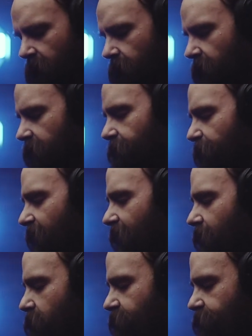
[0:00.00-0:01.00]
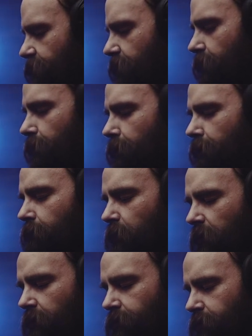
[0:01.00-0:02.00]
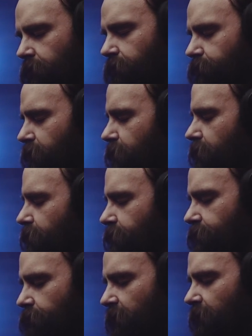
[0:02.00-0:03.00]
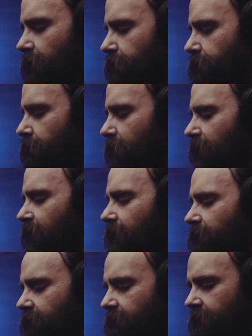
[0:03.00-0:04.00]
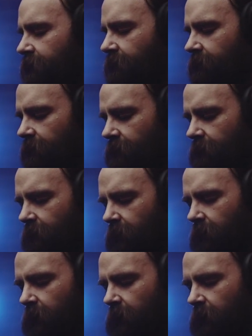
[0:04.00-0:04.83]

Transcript: What if I'm someone you just want around?